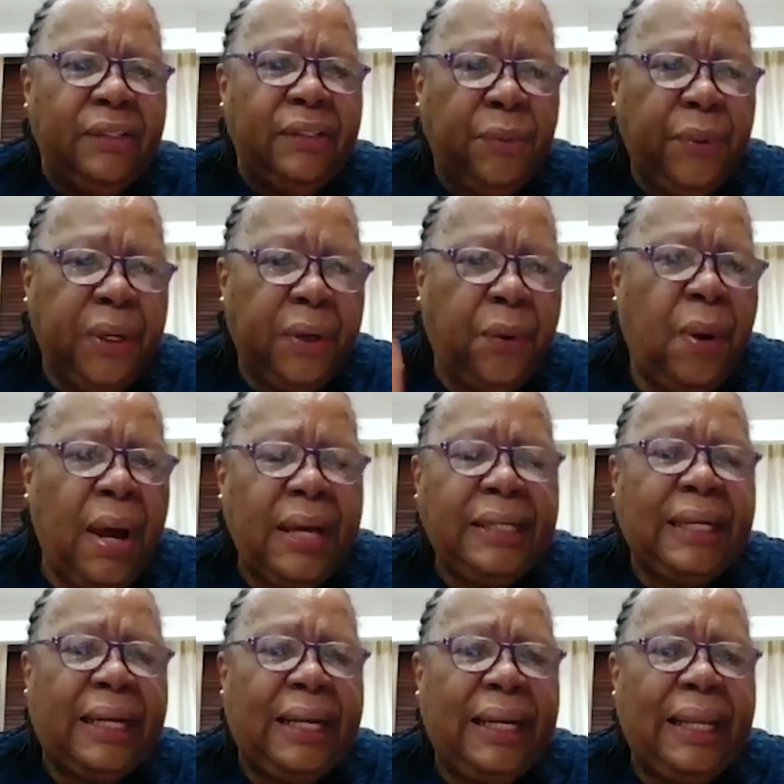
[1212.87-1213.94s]
So we're
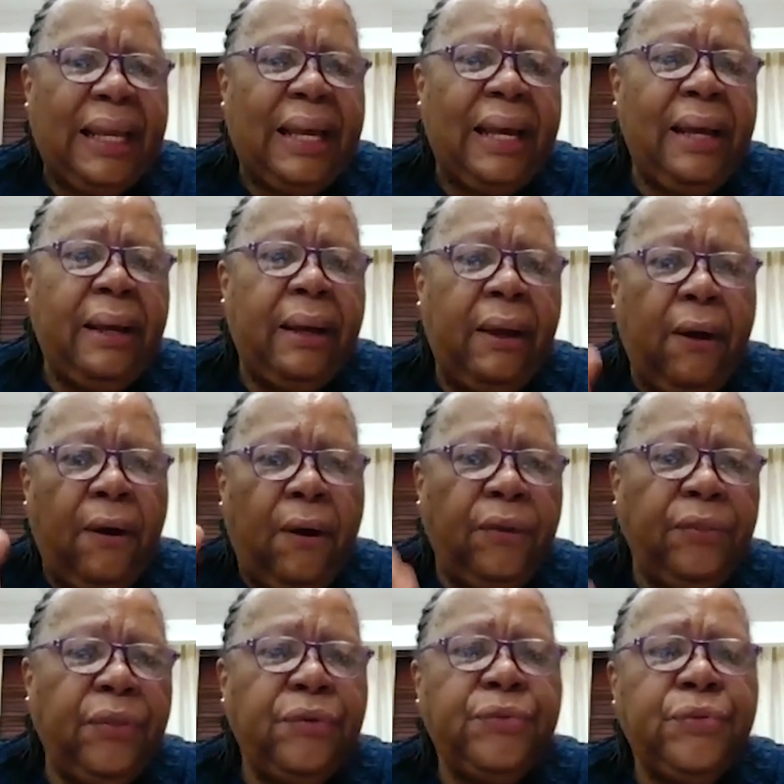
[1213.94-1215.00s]
quite clear
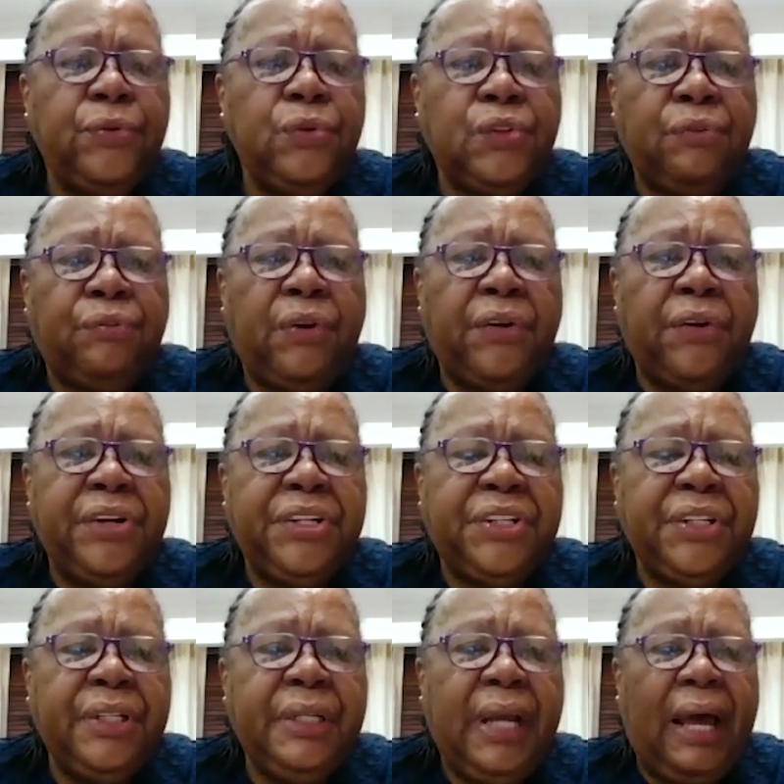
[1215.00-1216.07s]
on the rules of
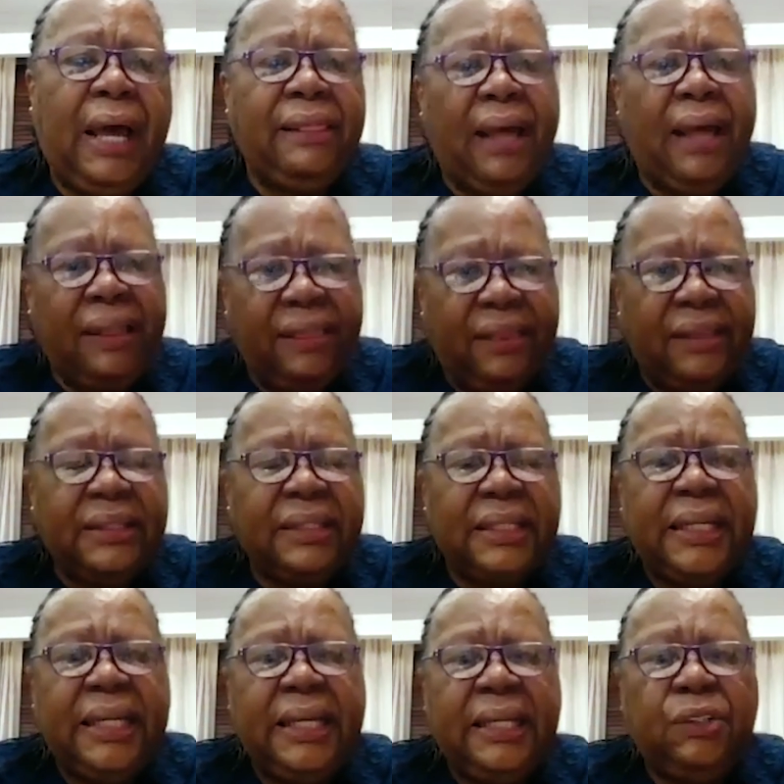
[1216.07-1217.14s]
origin and that
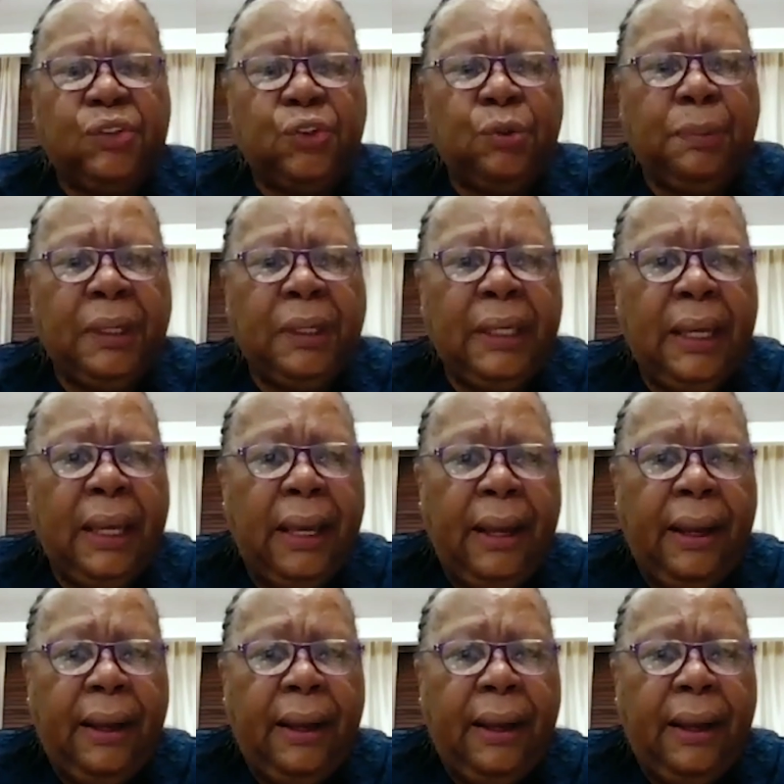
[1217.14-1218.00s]
this needs to be